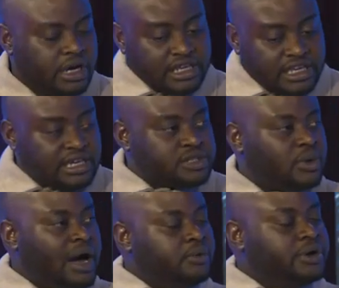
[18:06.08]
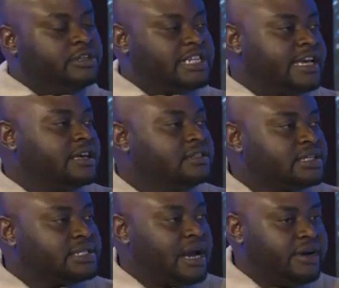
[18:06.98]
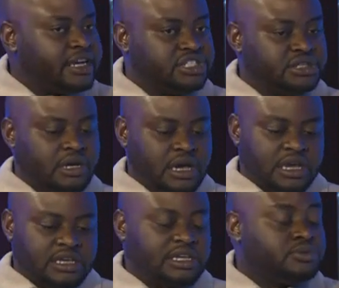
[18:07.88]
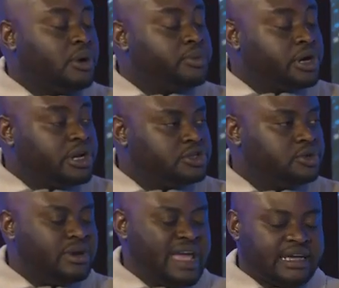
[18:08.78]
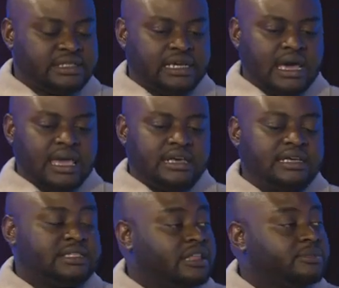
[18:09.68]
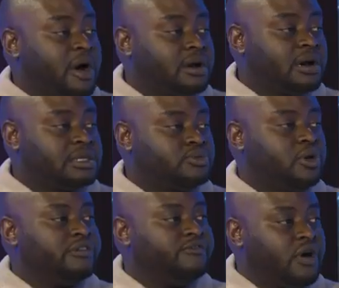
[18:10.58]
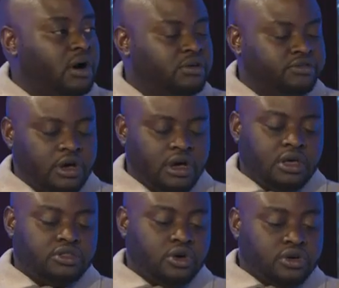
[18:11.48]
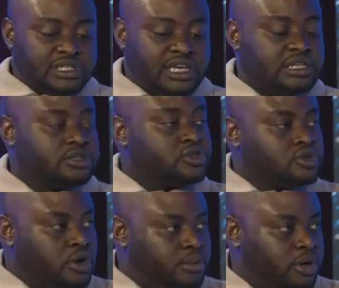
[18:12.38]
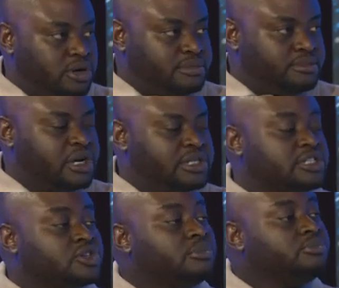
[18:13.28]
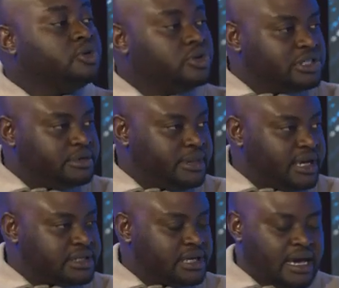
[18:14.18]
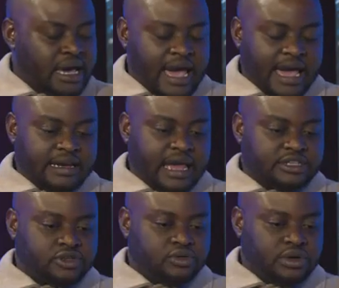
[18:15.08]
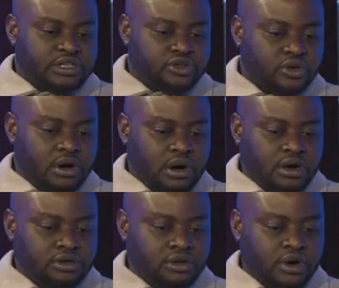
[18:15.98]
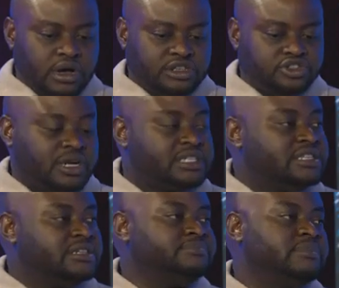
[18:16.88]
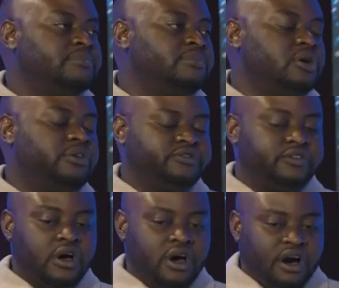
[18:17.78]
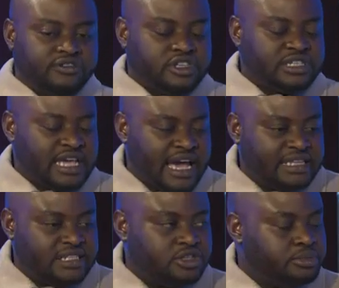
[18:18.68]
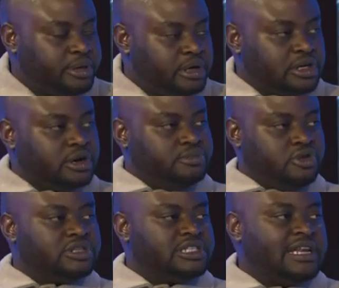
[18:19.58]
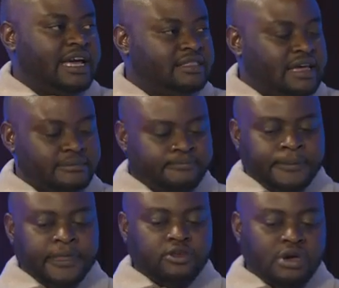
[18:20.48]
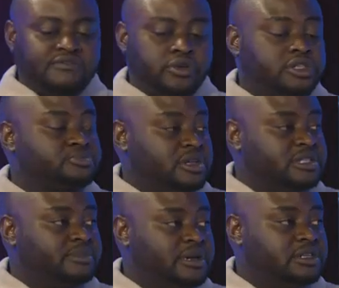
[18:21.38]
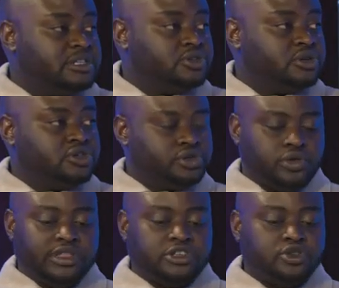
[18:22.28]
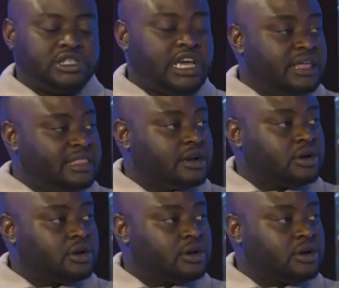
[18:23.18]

here's why we're taking this direction, here's what we're going to do next, here's how the podcast will evolve. Those things are so important because it's community-based. And as soon as you are, a trusted member of society to build a community like that, you have a responsibility to ensure that you take that